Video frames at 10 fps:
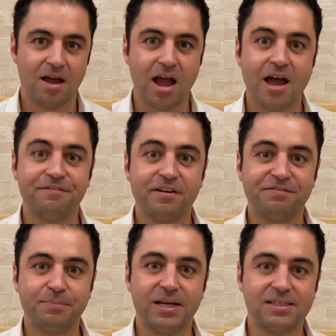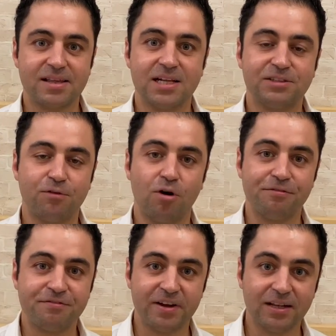FFP stands for
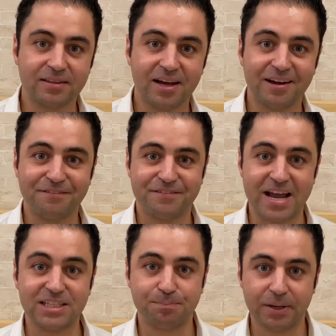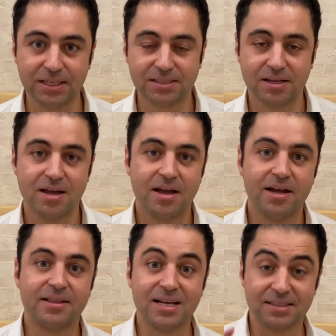filter face piece.
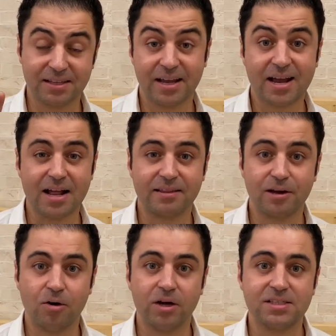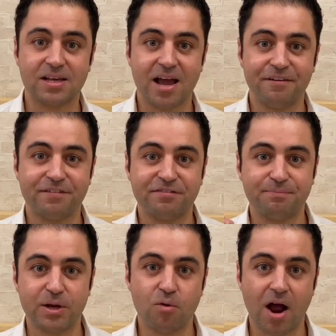It has 3 categories:
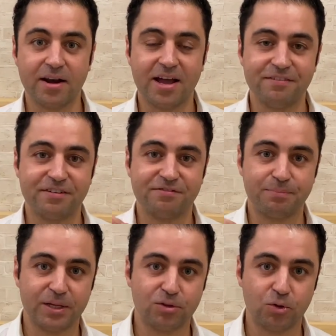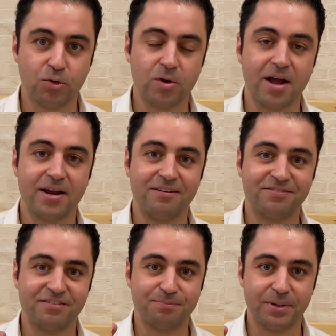FFP1, FFP2, and
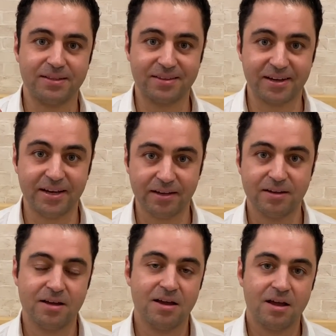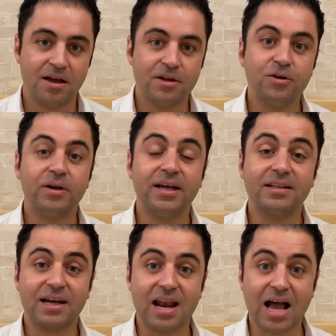FFP3. You need
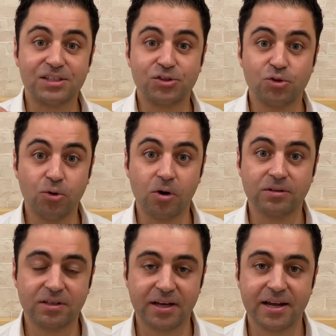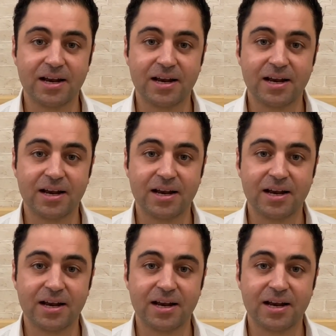class 2 or 3.